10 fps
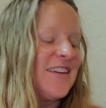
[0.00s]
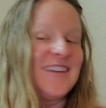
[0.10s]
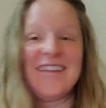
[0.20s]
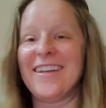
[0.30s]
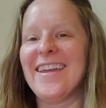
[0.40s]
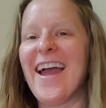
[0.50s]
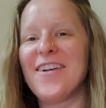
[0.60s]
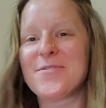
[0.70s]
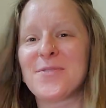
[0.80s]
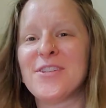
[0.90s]
yeah, I
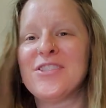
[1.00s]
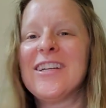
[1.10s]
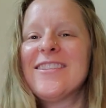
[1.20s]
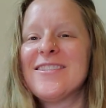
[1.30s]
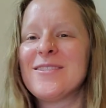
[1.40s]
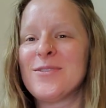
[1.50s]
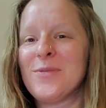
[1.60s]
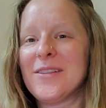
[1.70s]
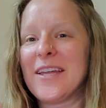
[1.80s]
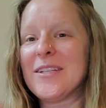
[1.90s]
just want to share, this is
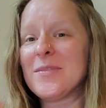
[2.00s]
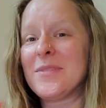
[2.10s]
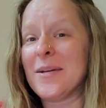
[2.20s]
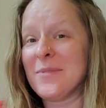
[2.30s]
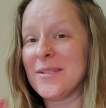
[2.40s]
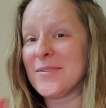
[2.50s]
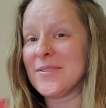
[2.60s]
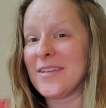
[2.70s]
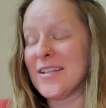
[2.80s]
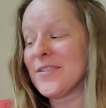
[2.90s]
what lights me up.
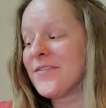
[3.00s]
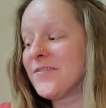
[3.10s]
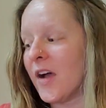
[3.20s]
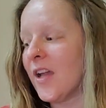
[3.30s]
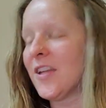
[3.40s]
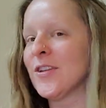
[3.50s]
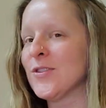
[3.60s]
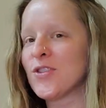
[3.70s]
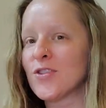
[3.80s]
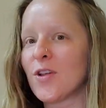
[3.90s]
It's fun, and
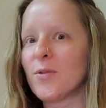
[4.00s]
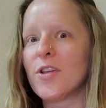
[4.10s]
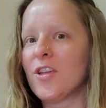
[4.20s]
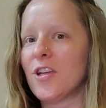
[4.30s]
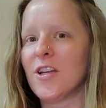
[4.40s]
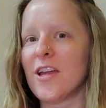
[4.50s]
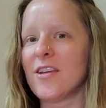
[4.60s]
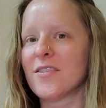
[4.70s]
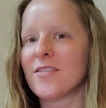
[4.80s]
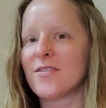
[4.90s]
it's so
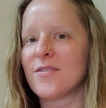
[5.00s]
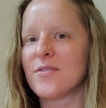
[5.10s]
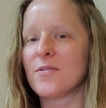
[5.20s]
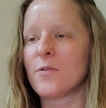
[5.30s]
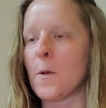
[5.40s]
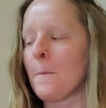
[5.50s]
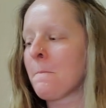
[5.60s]
curious to